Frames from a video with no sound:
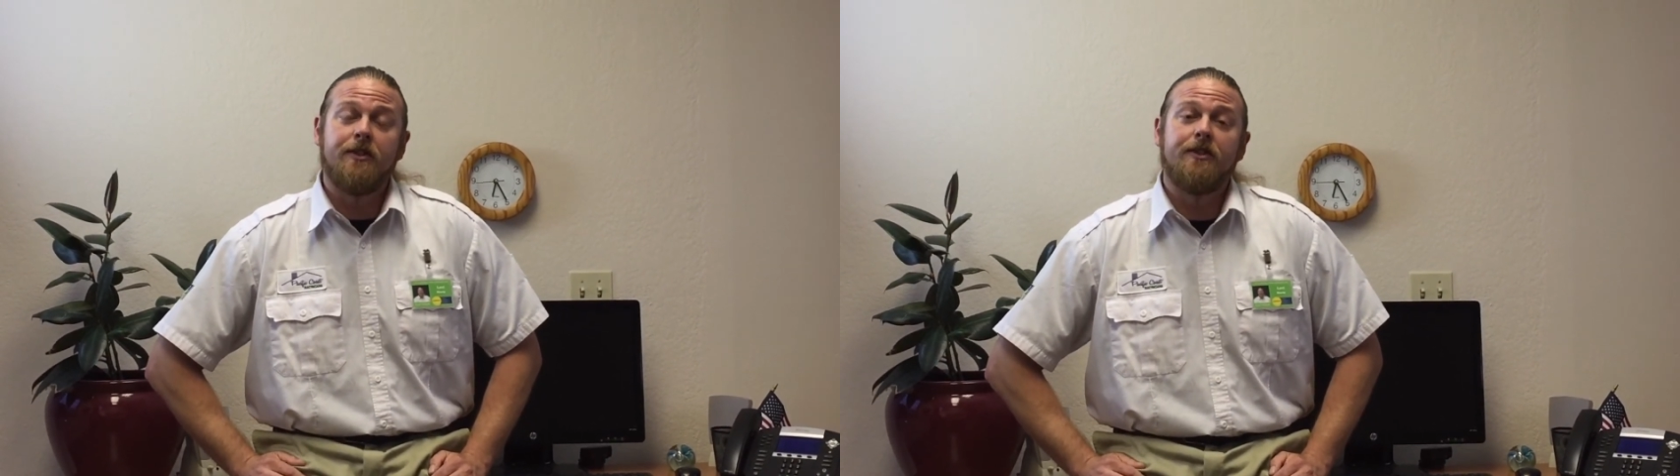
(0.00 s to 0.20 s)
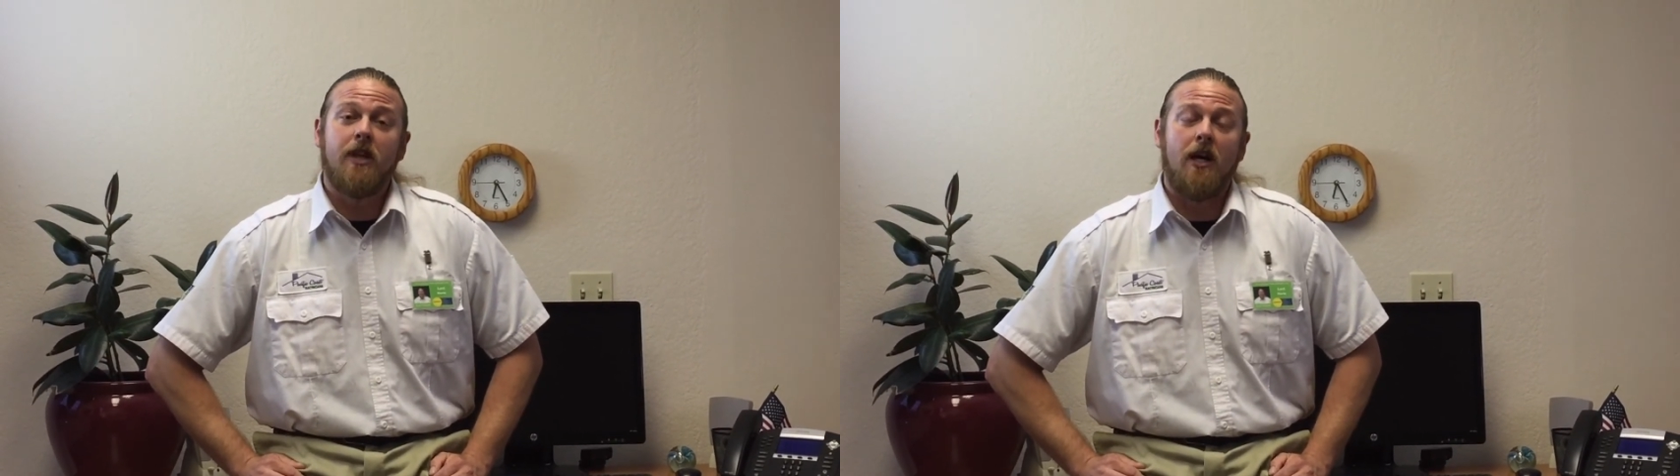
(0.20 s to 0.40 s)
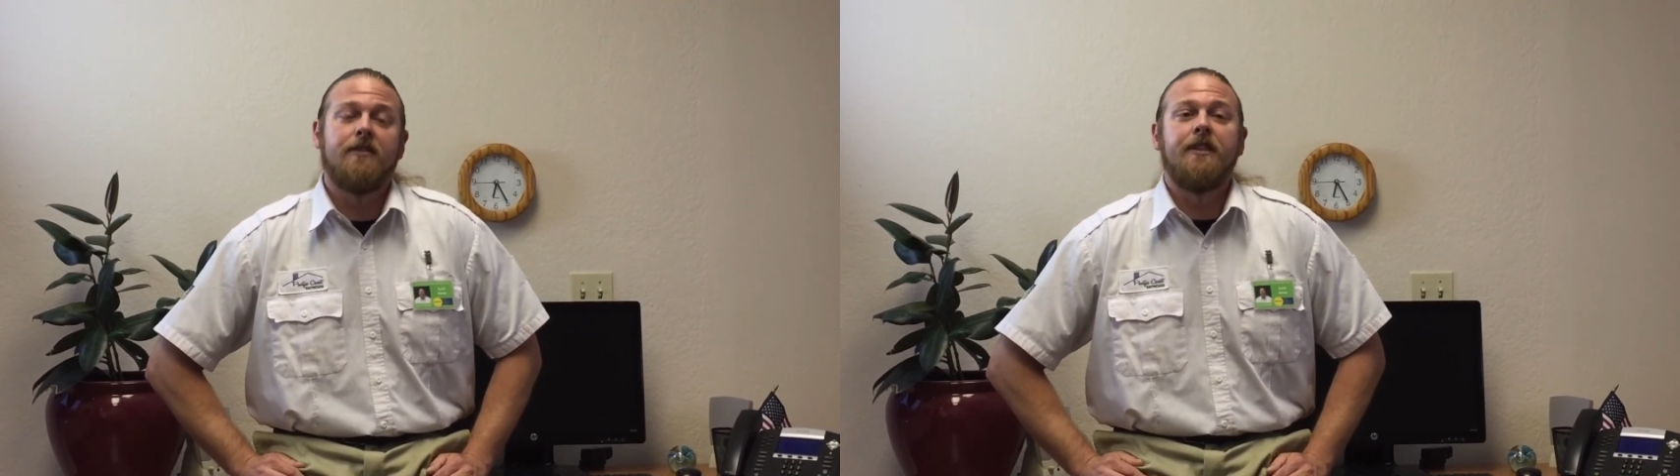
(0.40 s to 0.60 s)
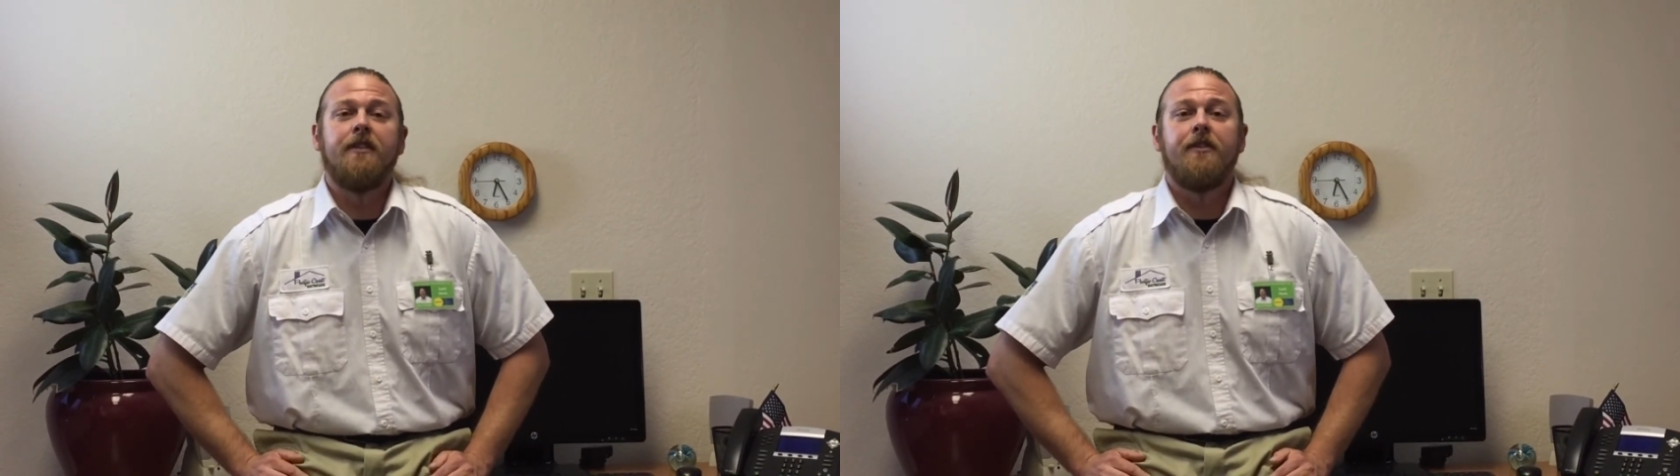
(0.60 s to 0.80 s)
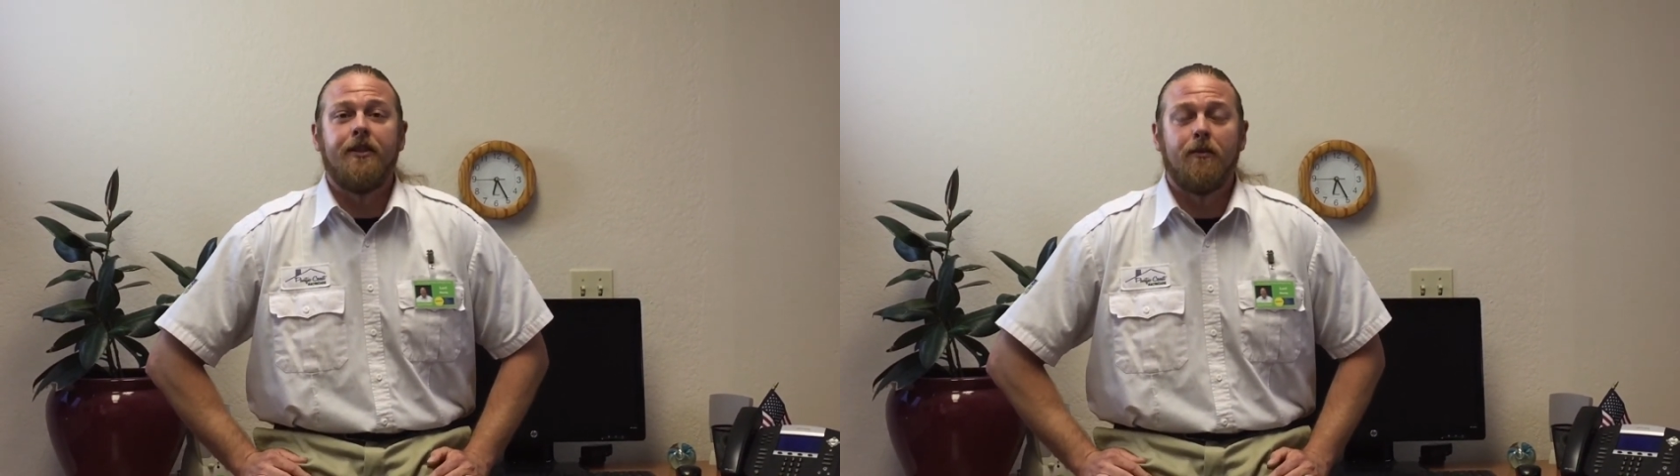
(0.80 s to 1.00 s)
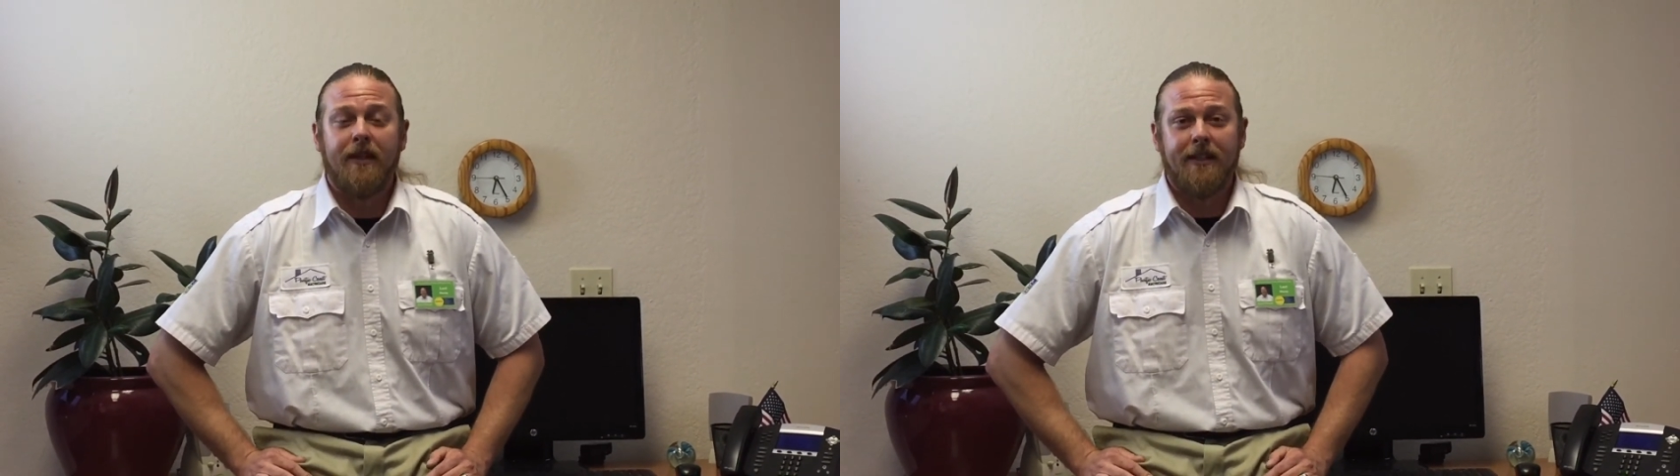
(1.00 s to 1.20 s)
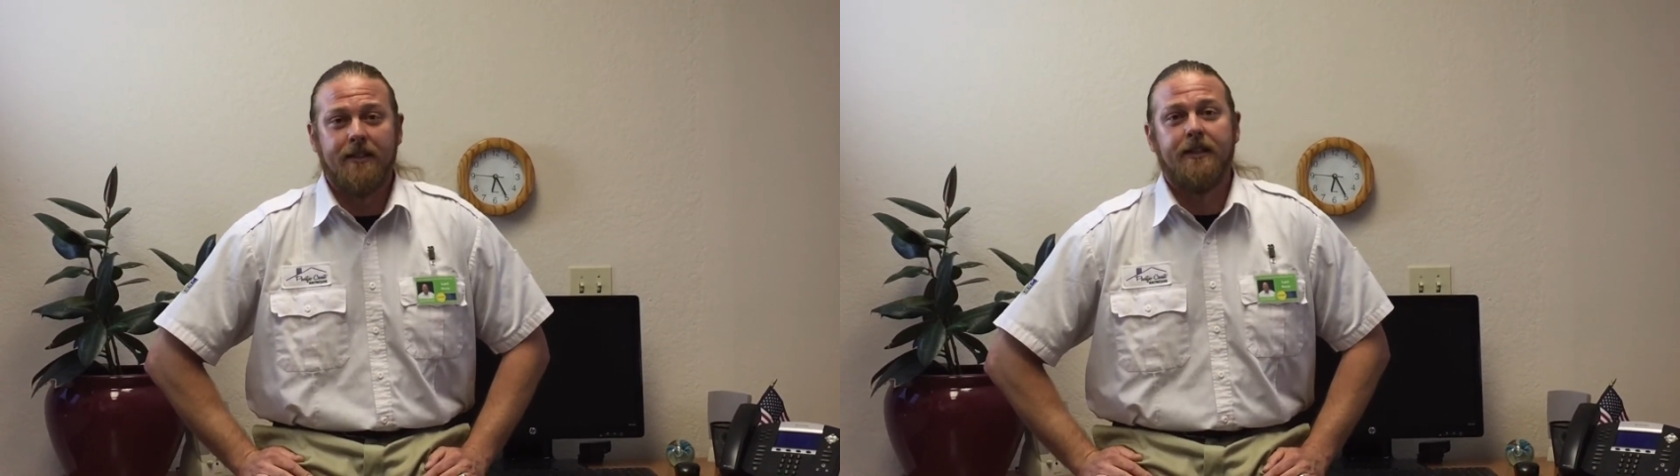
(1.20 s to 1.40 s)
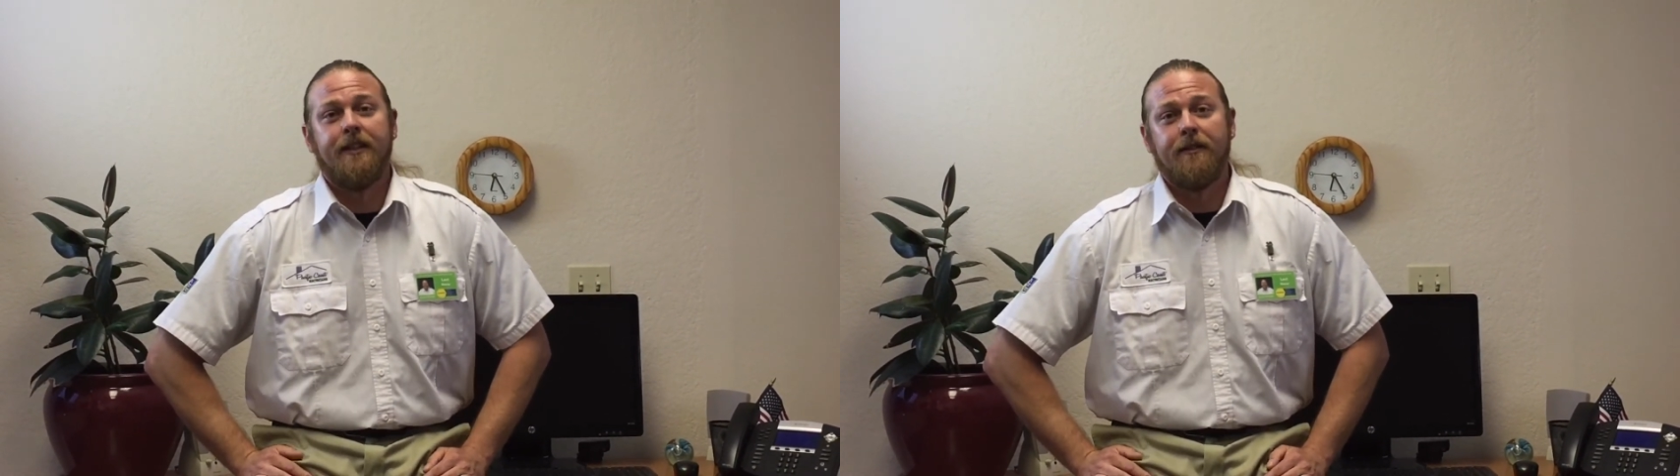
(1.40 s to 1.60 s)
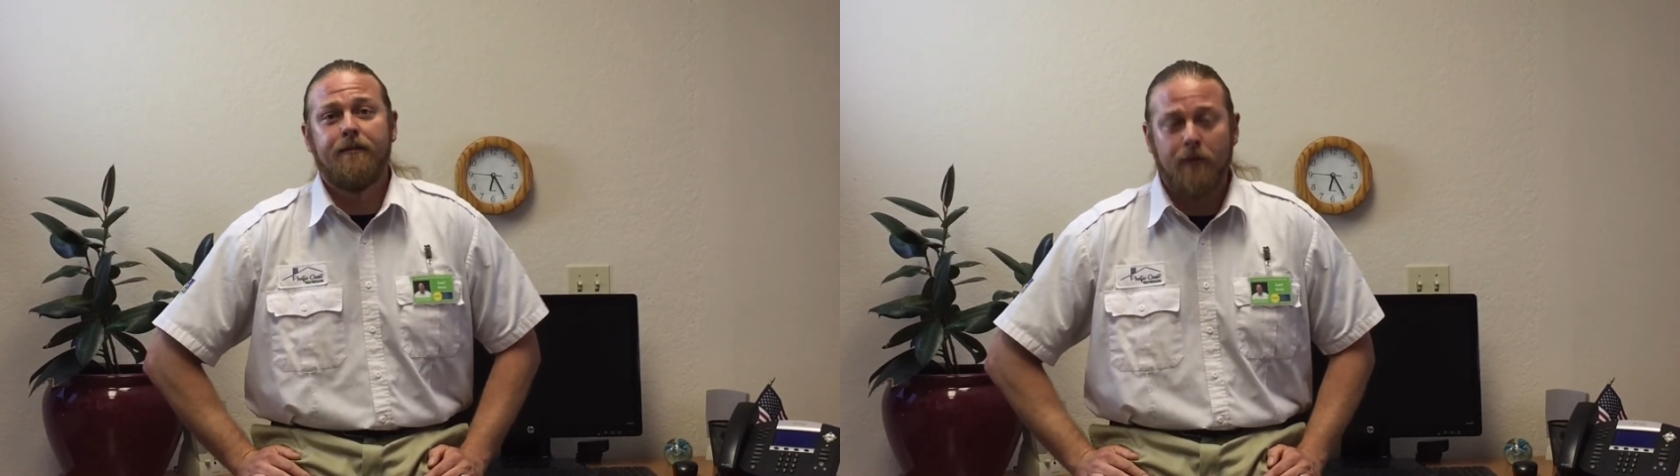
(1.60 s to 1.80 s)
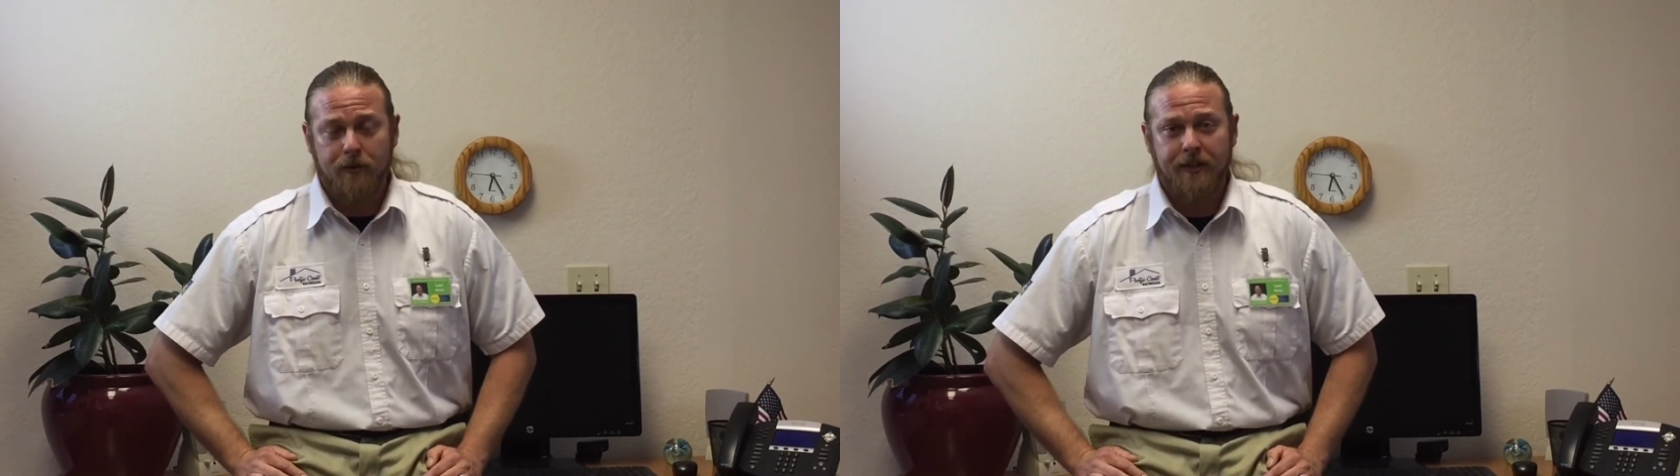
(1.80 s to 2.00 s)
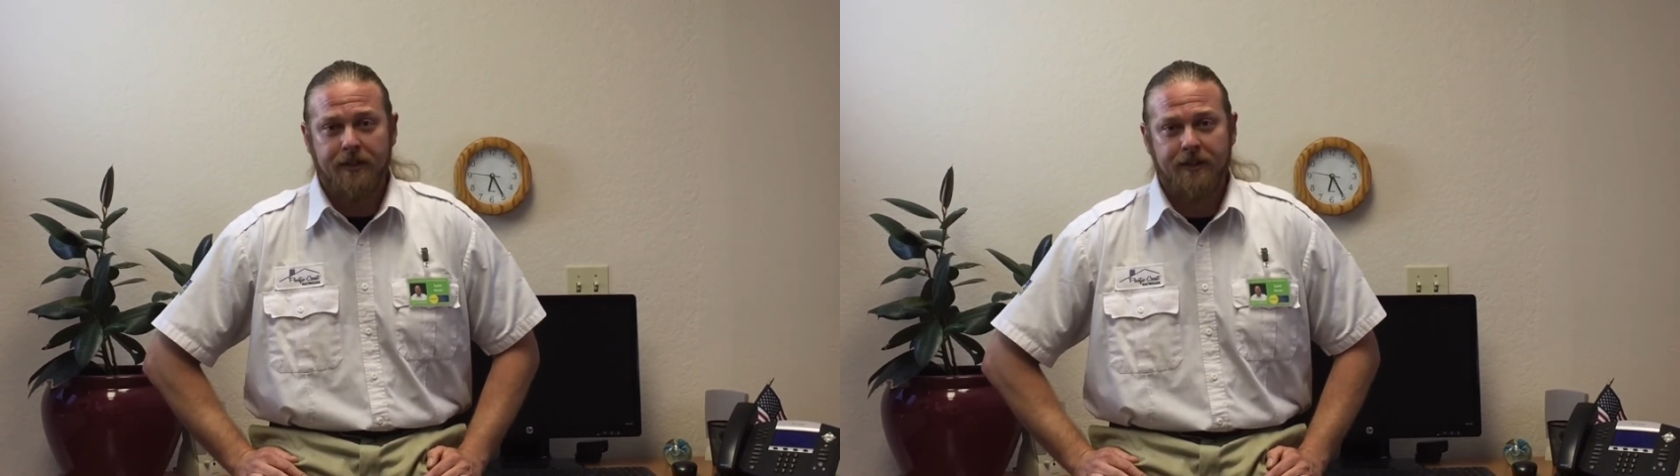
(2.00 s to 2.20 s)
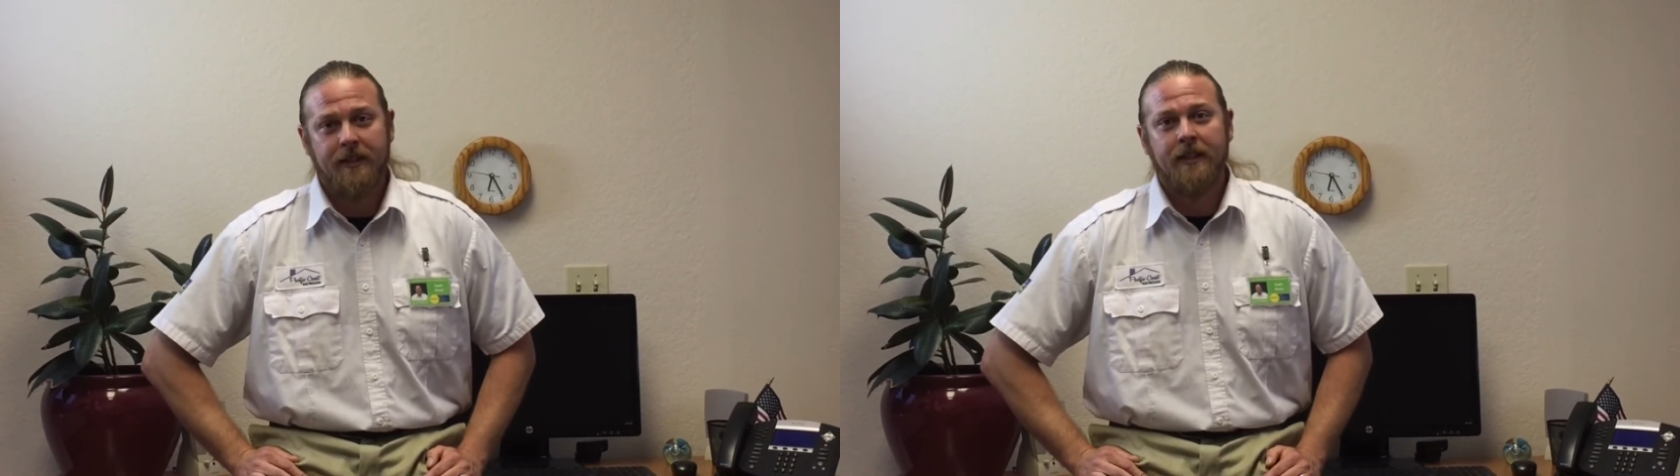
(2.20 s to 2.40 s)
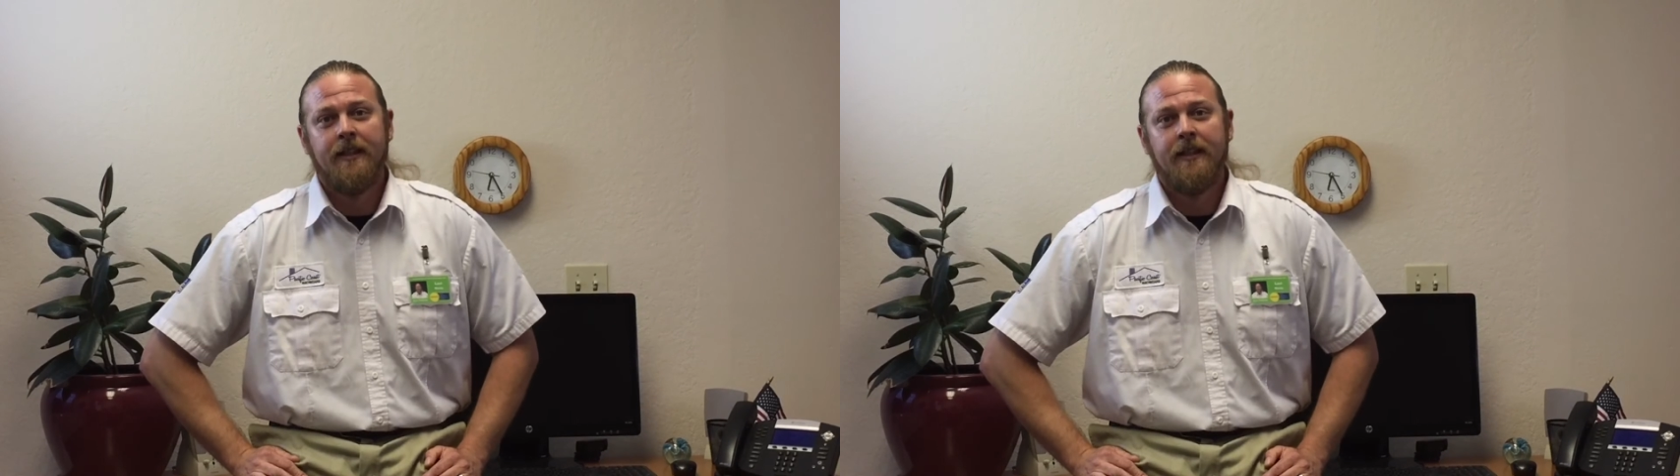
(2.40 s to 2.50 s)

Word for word: which is causing the irregular voltage.